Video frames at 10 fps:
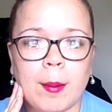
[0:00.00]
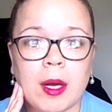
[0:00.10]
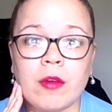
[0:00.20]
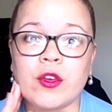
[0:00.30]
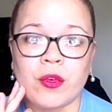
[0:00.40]

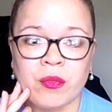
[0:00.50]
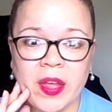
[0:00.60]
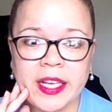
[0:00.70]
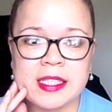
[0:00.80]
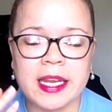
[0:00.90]
of your
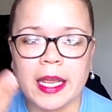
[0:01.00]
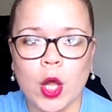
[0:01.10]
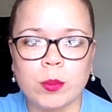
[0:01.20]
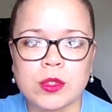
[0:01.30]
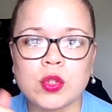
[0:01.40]
face, and it
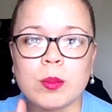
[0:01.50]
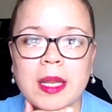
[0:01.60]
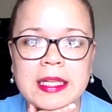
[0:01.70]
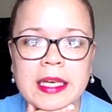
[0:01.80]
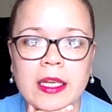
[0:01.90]
helps to
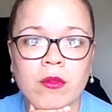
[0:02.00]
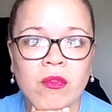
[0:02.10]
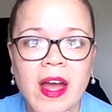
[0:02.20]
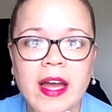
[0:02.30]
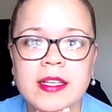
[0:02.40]
blend it in
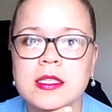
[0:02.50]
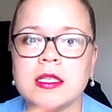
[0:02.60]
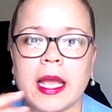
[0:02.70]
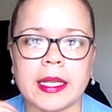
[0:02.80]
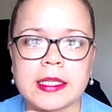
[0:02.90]
fast
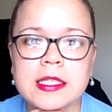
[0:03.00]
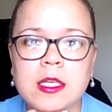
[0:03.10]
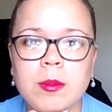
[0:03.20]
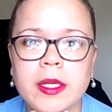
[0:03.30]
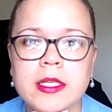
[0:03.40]
and
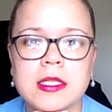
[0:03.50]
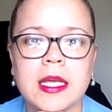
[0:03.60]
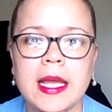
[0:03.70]
seamless.